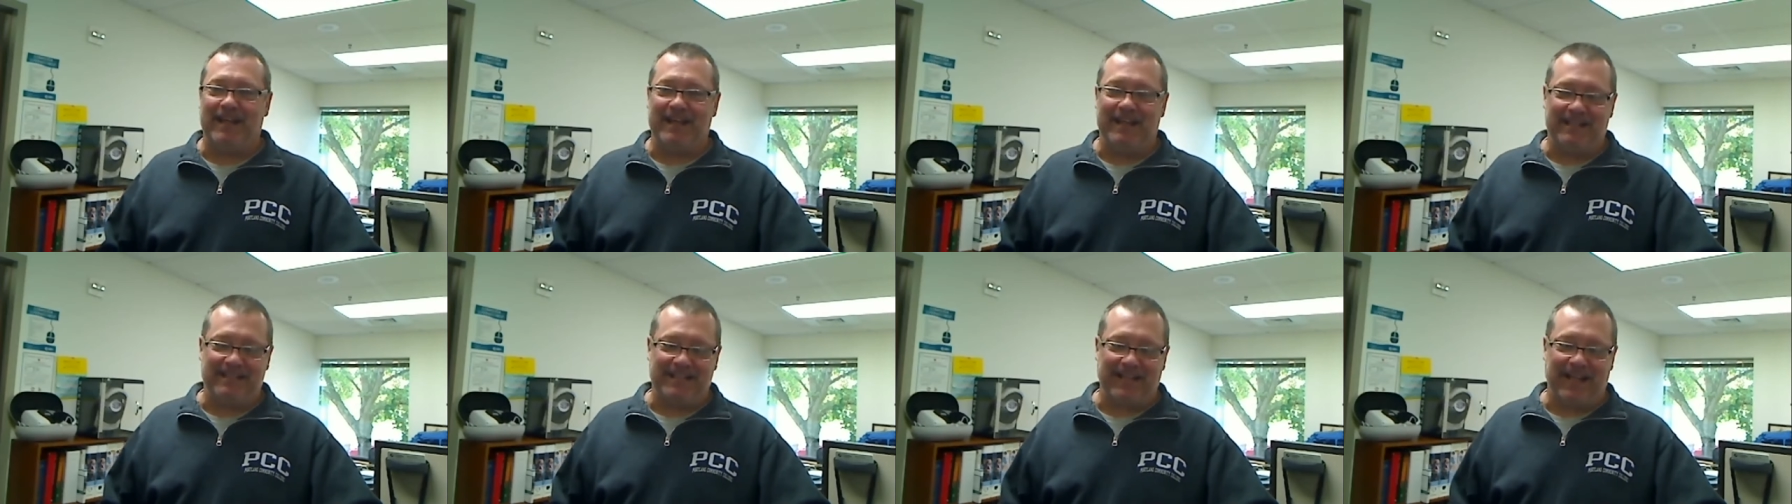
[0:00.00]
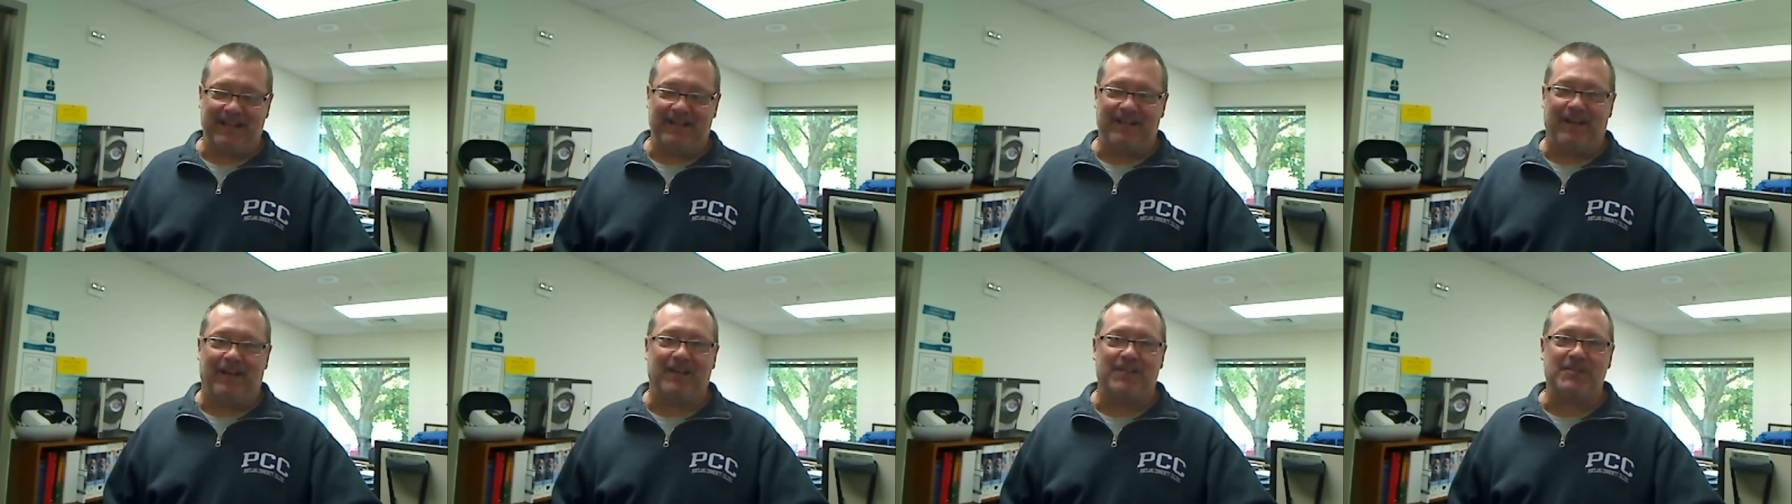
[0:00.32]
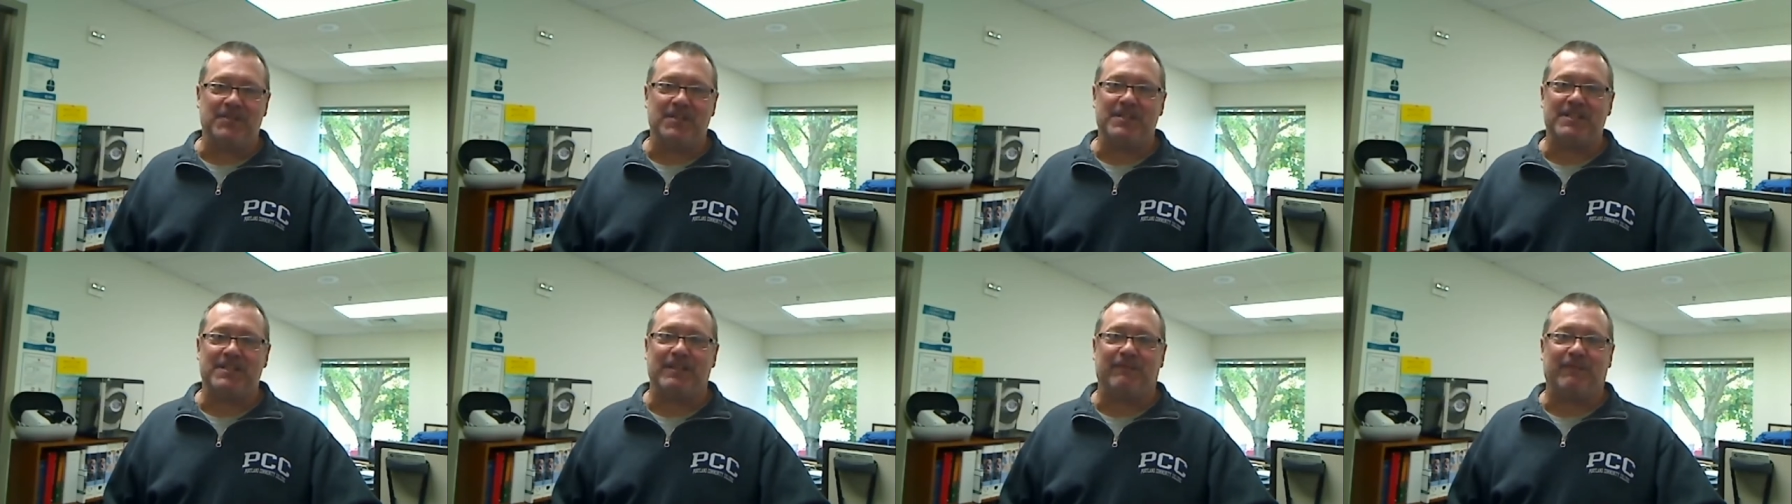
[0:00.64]

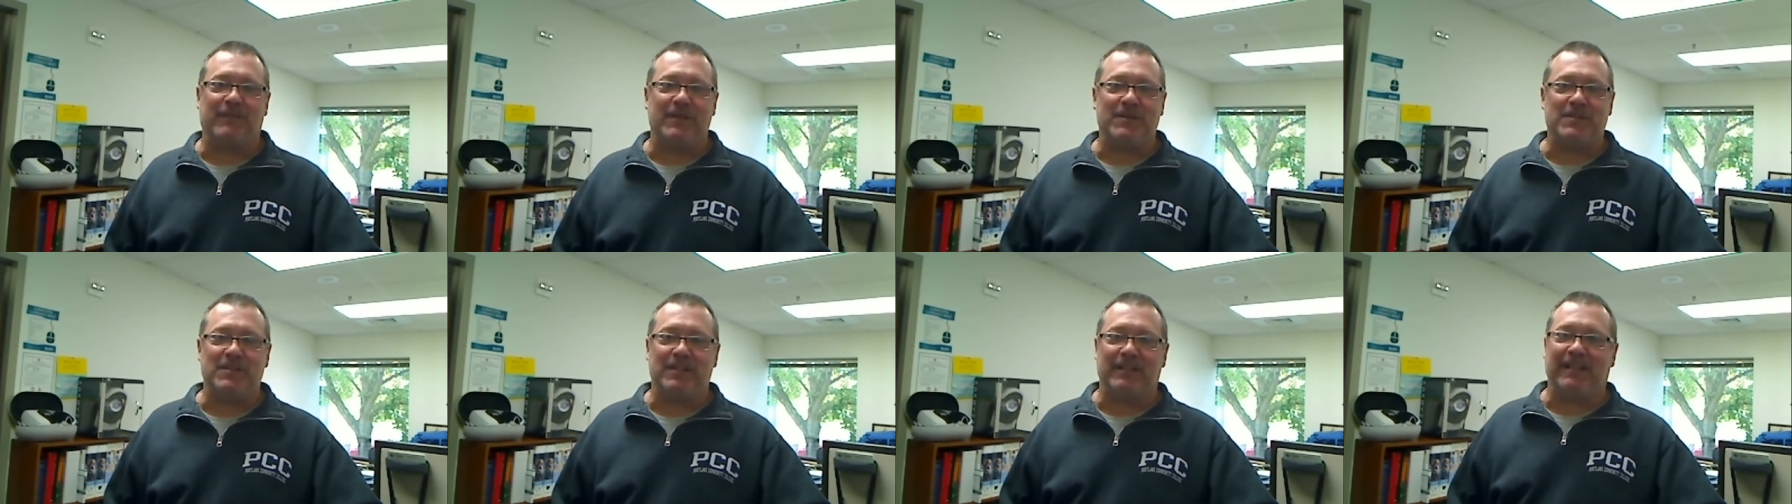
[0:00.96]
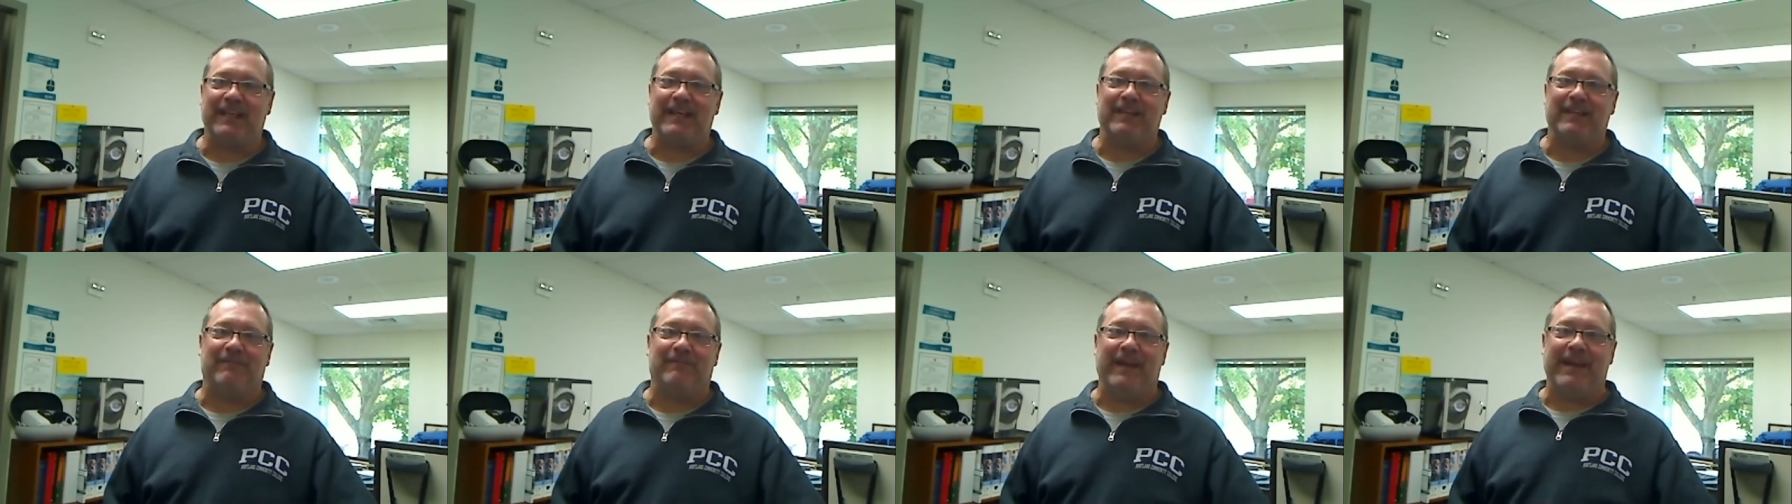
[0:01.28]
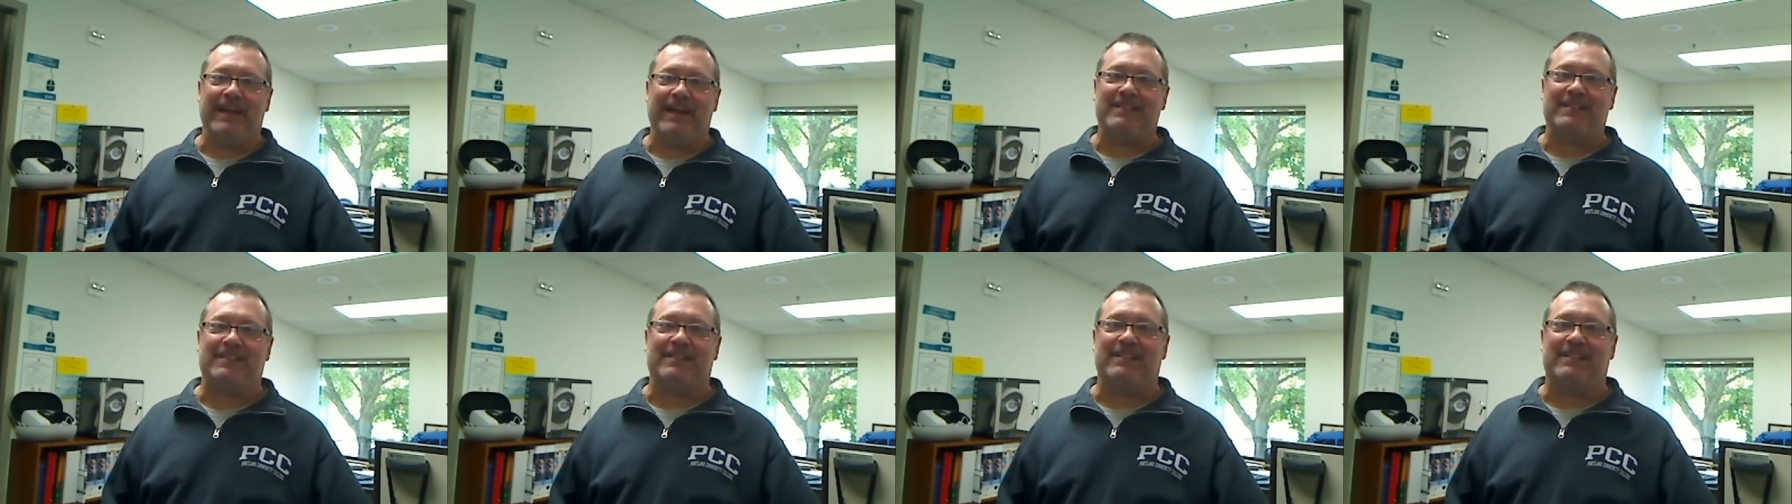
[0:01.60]
technology sufficiently
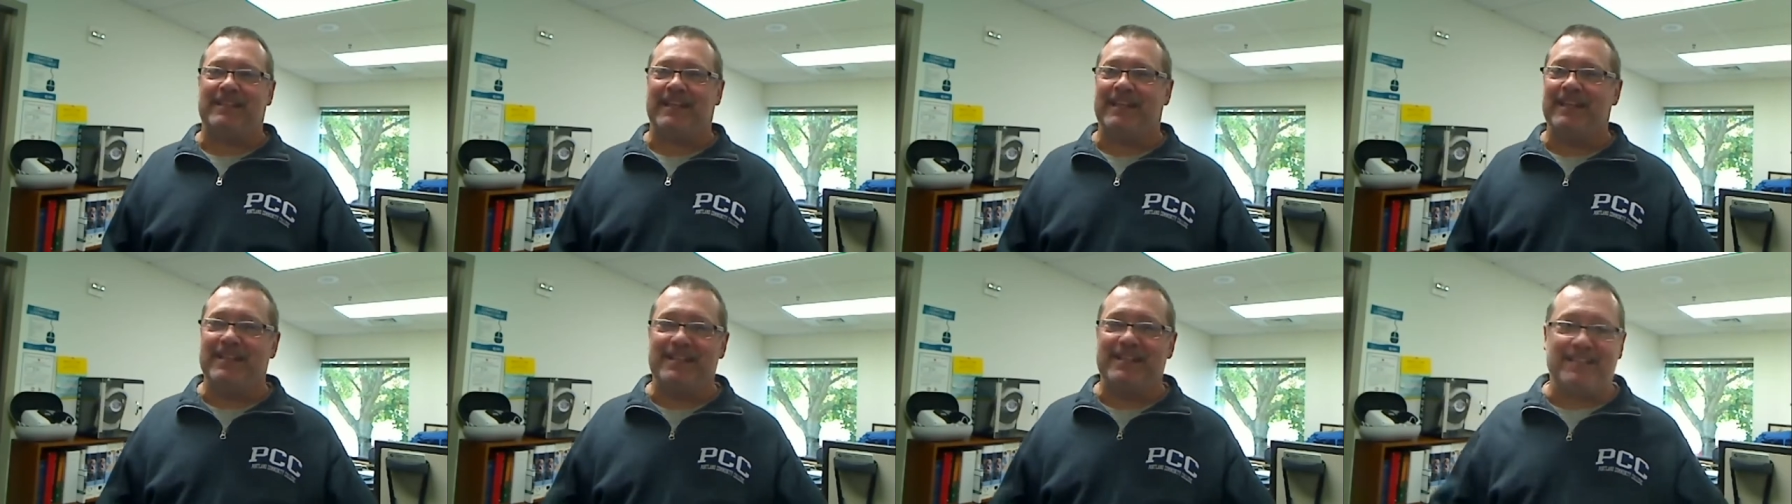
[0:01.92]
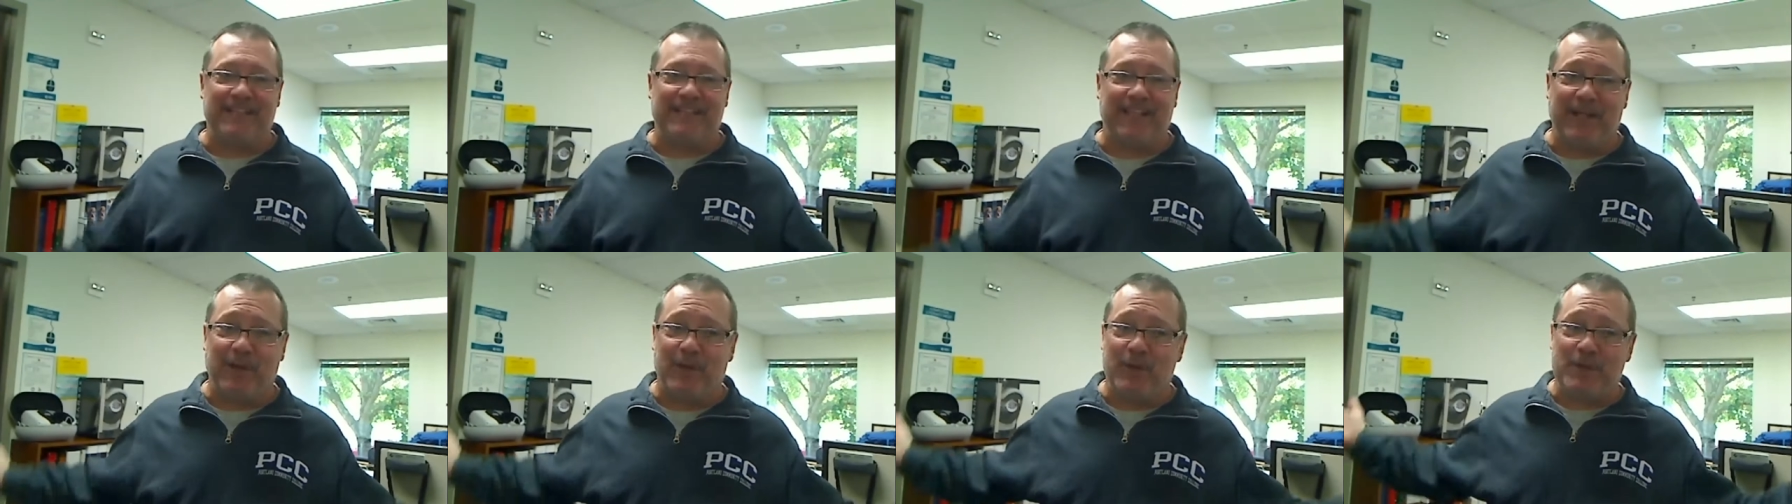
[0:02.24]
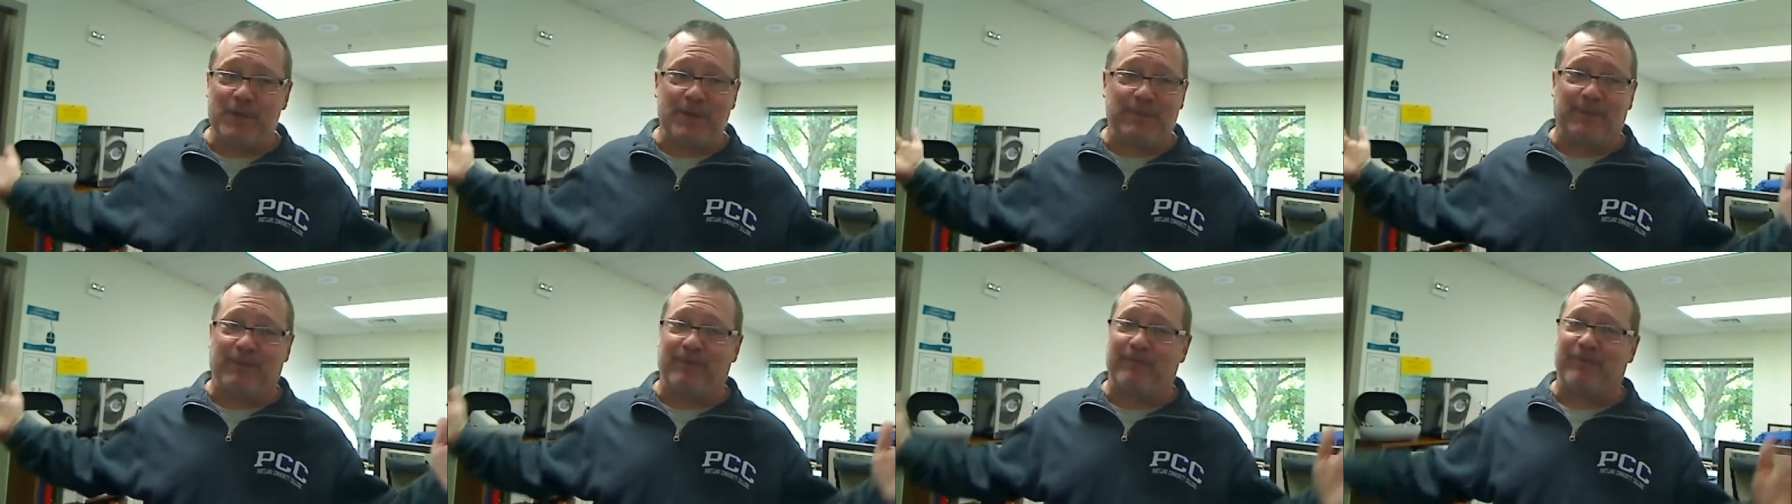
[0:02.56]
advanced is
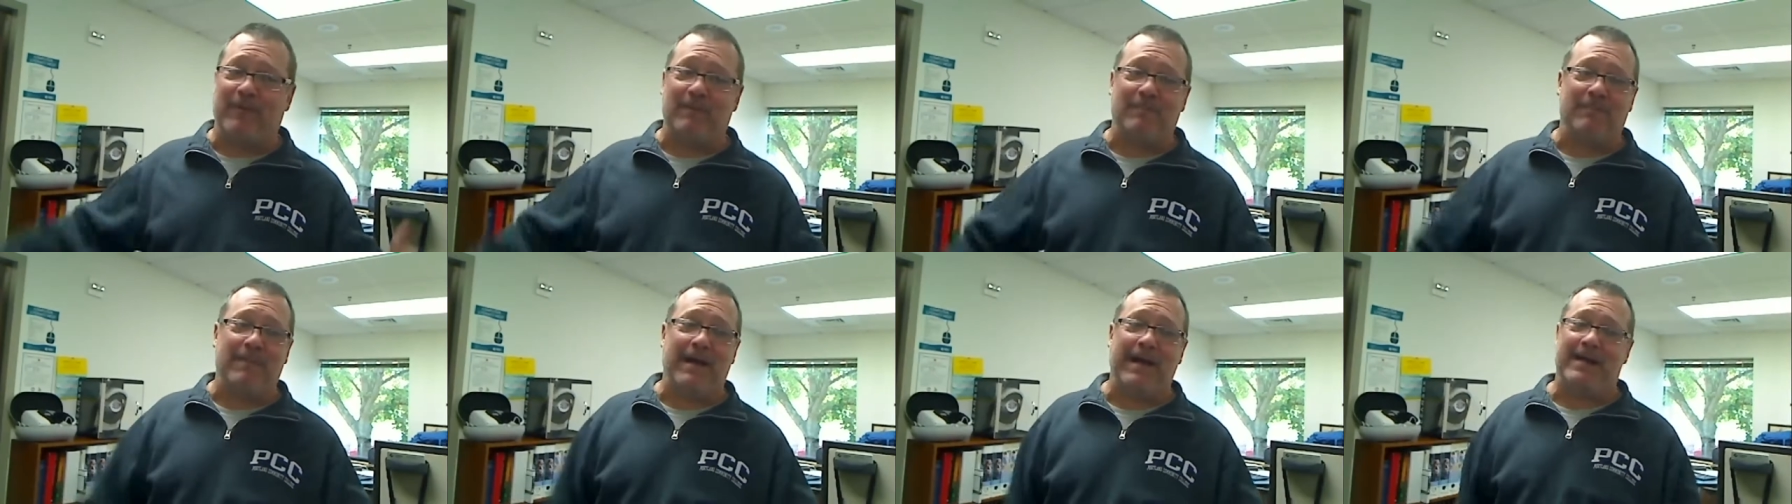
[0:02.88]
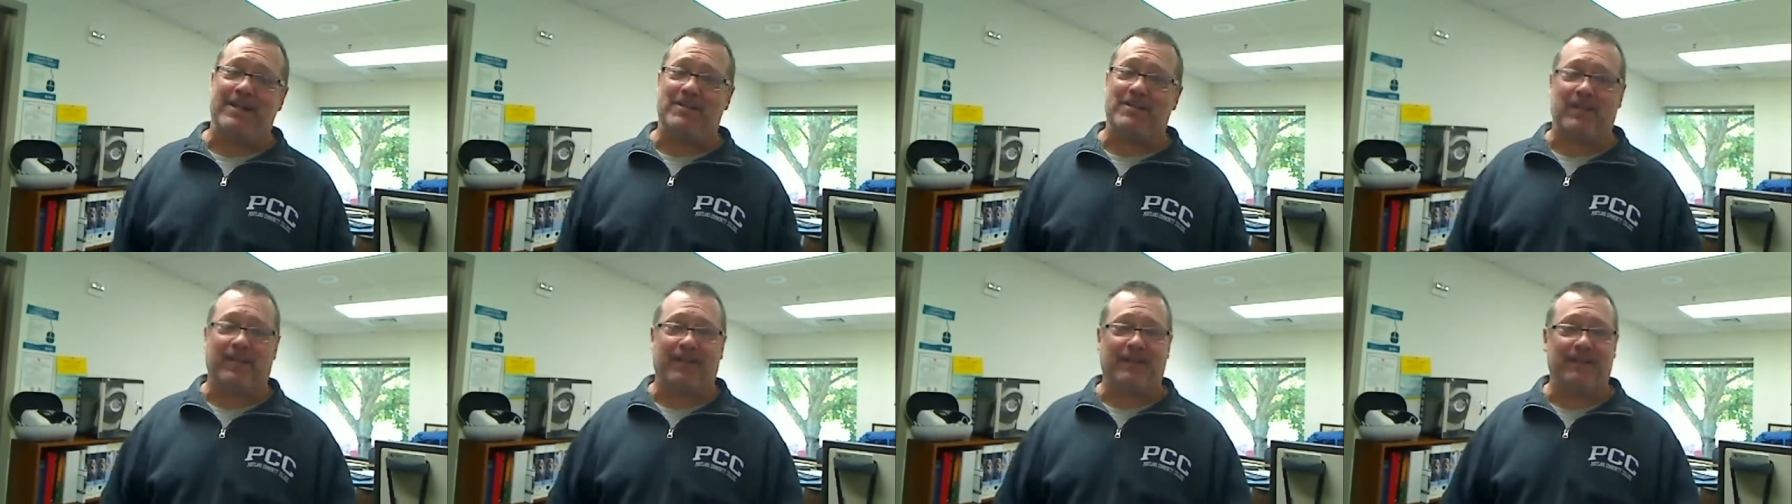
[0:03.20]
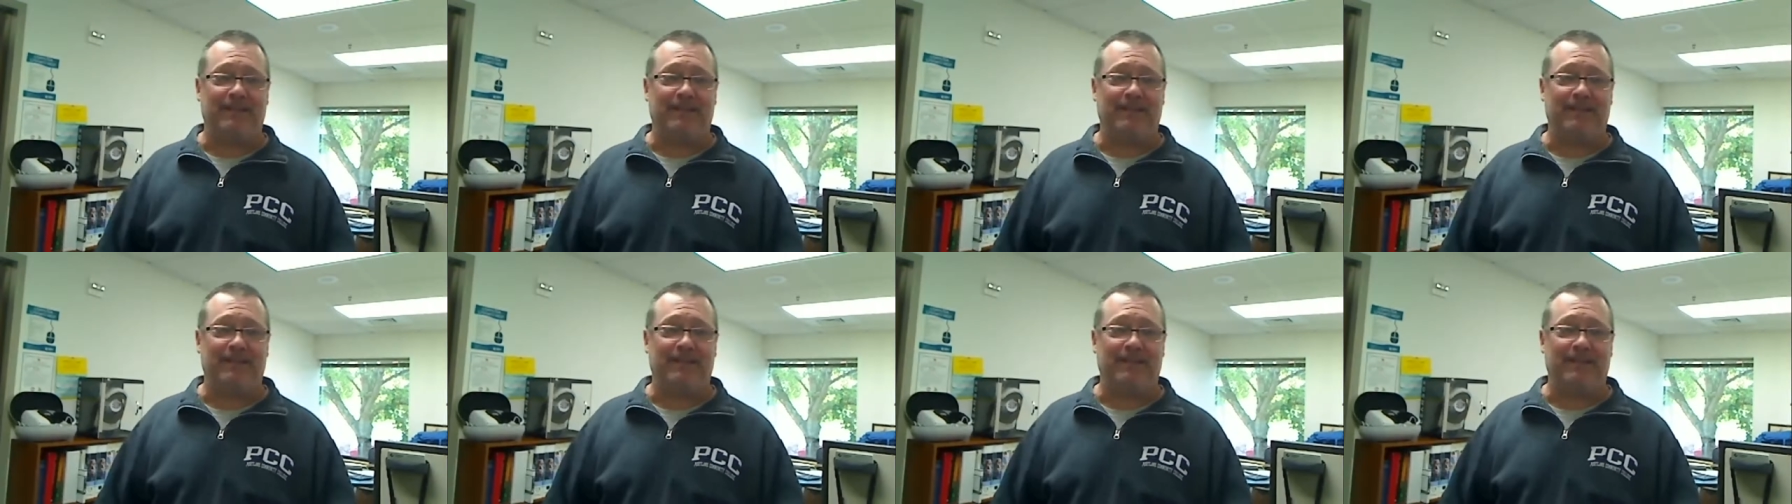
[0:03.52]
indistinguishable from magic.